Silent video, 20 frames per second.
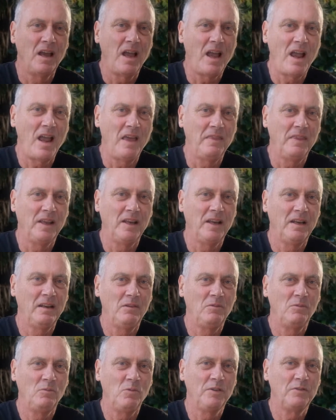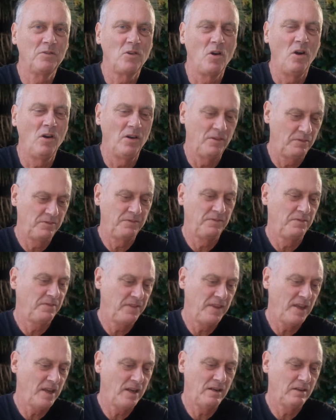And then we've gone
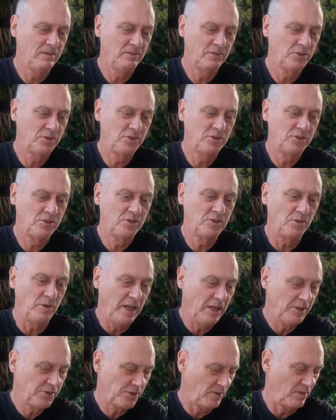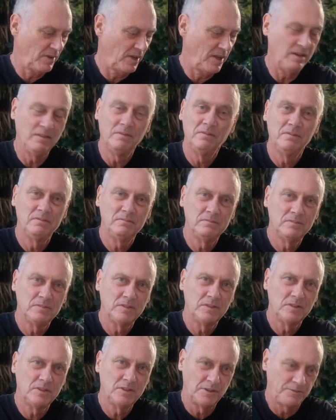then to each of the
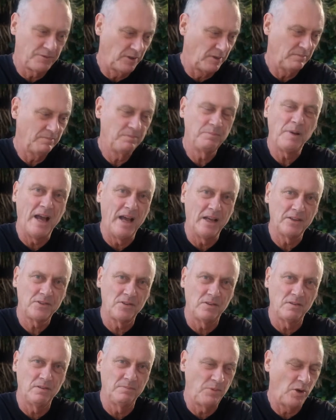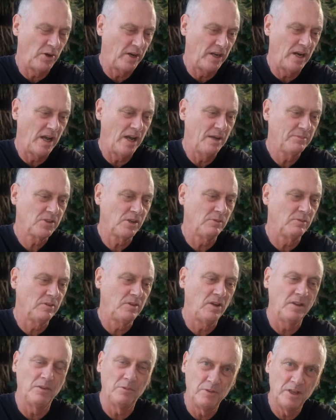different parts of the body and arm. So we've
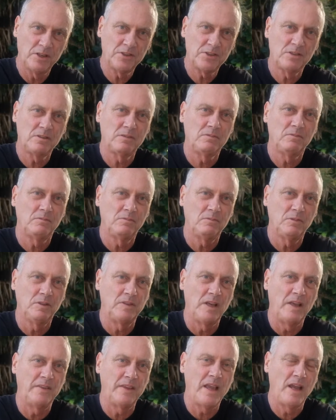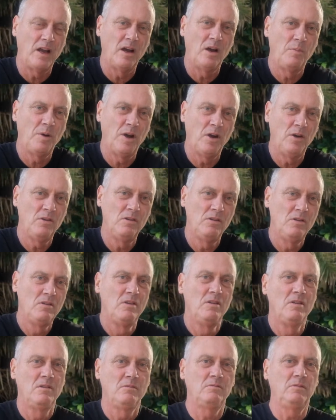done the wrist, we've done the elbow,
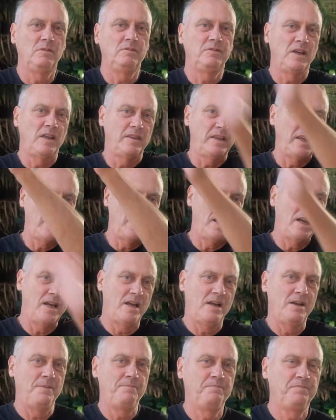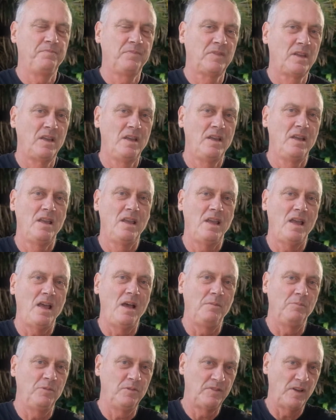we've done the arm,
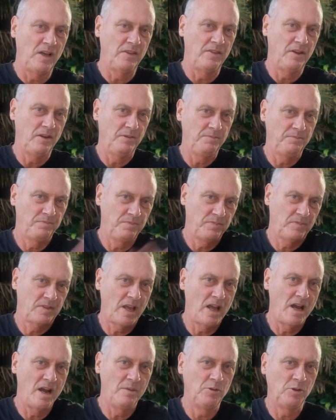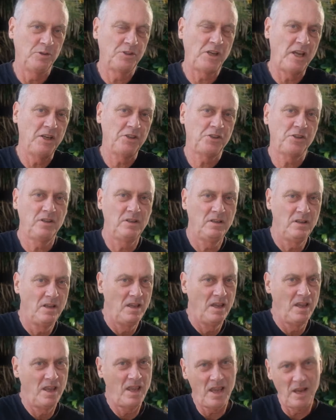we've done the arm rotation,
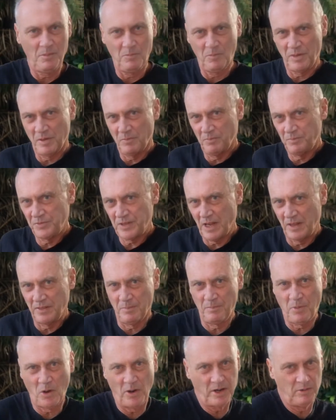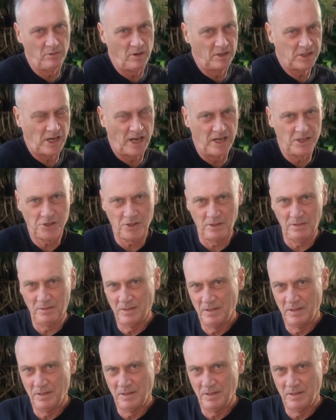and we've done the body rotation.